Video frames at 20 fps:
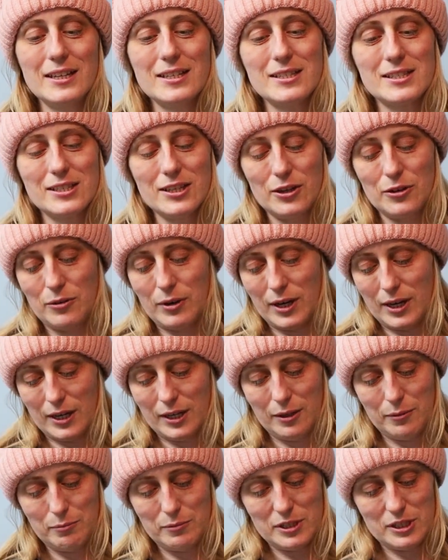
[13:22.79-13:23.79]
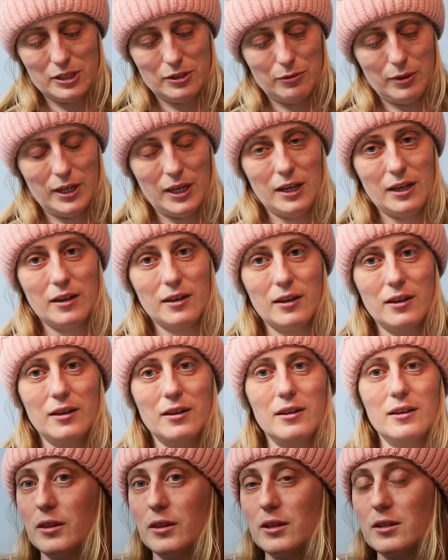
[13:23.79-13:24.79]
So I am doing
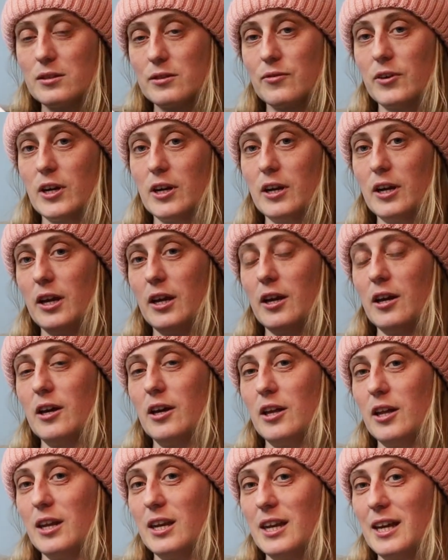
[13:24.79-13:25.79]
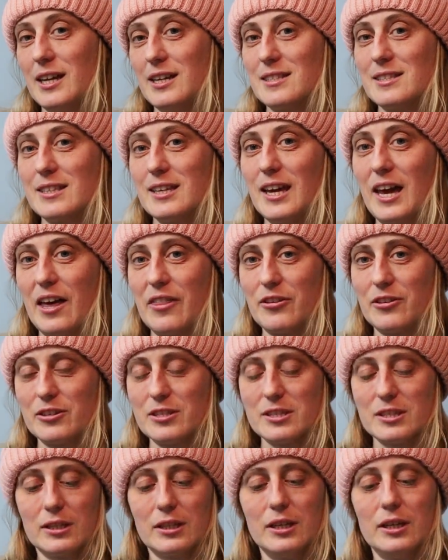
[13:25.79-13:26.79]
these very nice
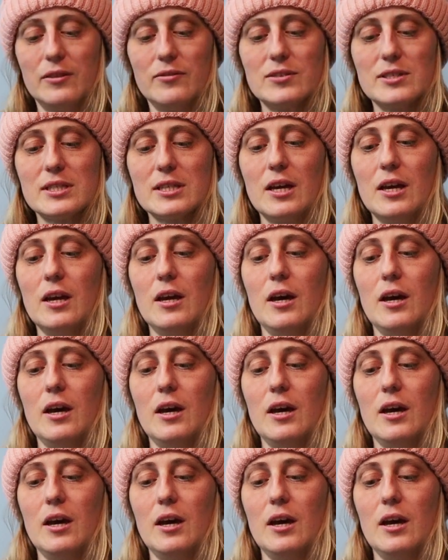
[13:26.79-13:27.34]
gathered sleeves.